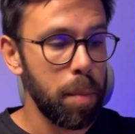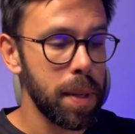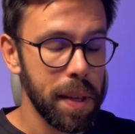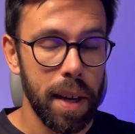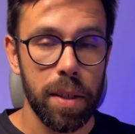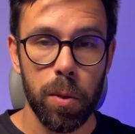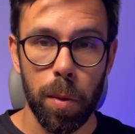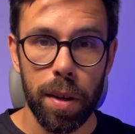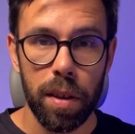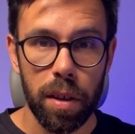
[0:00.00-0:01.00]
besides
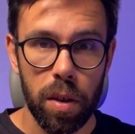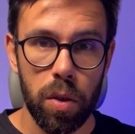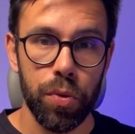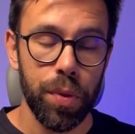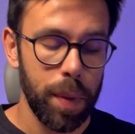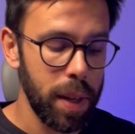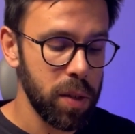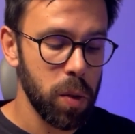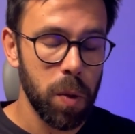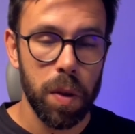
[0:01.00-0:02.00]
writing code, is
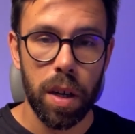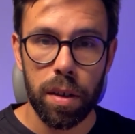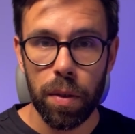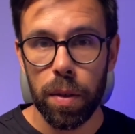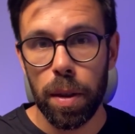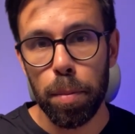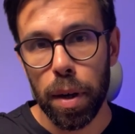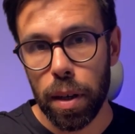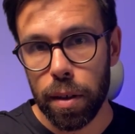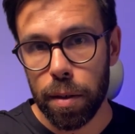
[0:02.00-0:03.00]
to start the
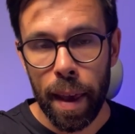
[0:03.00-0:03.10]
debugger.